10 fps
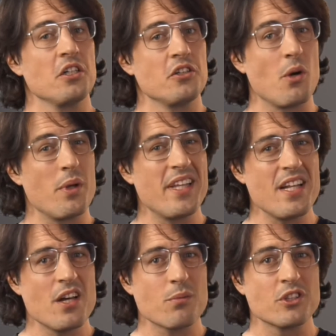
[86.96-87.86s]
Though it did
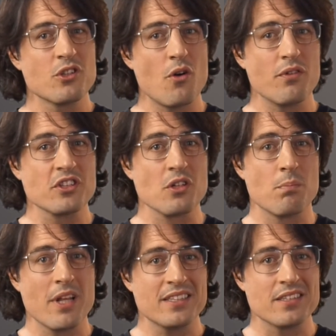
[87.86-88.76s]
not resolve its
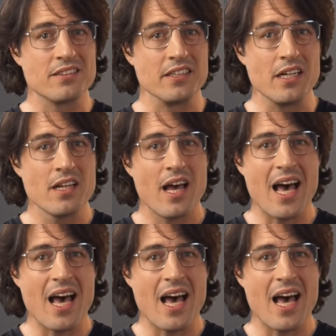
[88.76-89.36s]
complexity,